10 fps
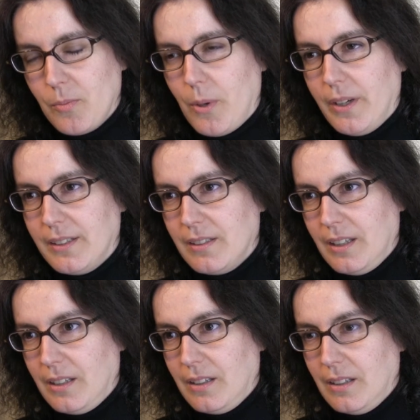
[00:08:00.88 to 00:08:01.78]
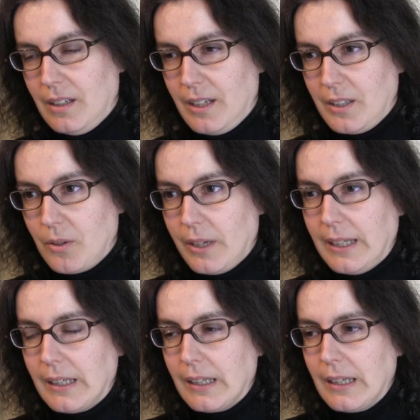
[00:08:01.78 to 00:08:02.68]
poets in
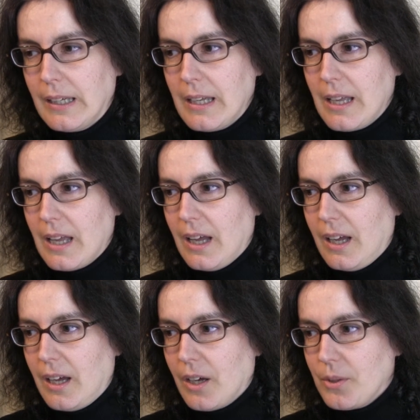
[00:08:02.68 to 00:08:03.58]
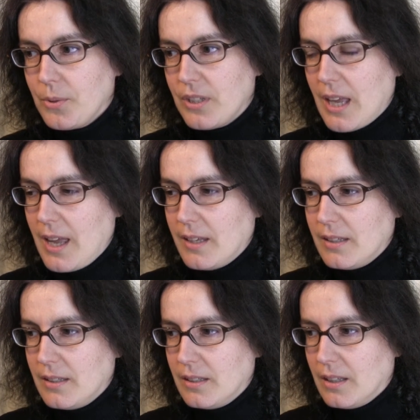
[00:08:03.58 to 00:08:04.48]
Greek, who
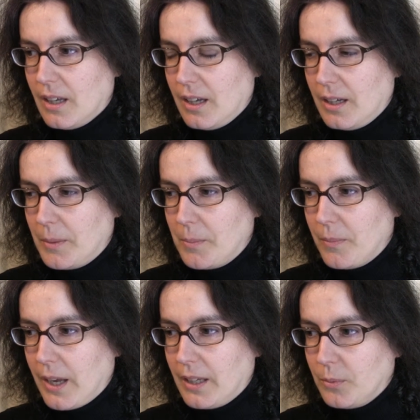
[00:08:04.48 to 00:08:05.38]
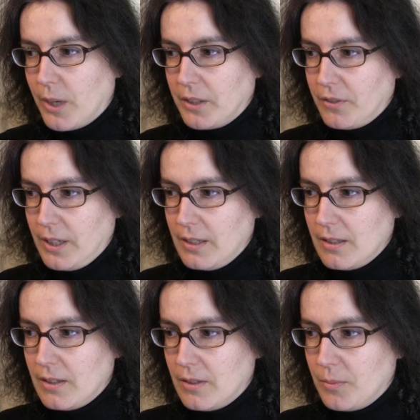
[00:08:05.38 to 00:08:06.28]
says in one of
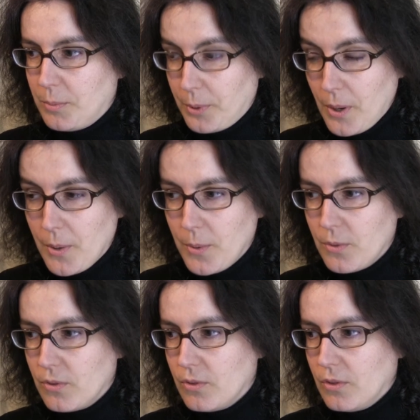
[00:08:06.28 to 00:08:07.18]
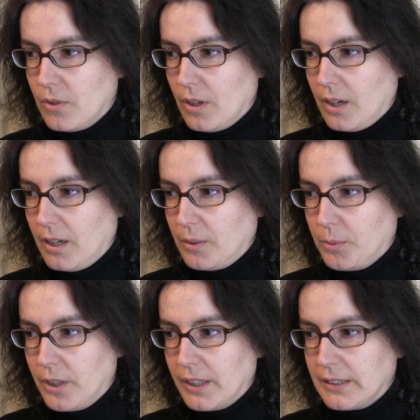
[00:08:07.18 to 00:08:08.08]
his prose
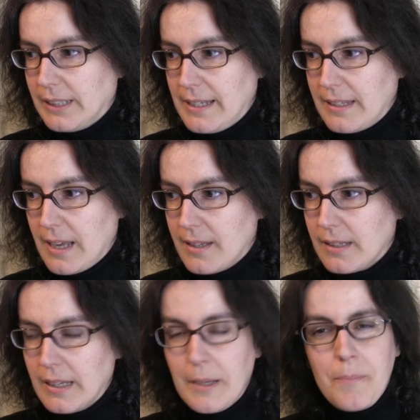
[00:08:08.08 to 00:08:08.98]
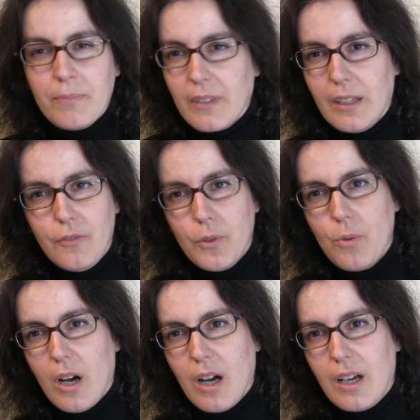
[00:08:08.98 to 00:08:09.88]
works, he says, if you
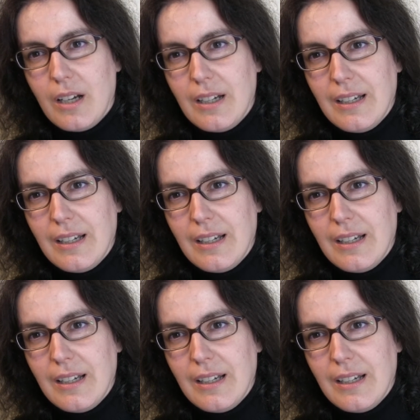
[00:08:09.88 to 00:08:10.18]
are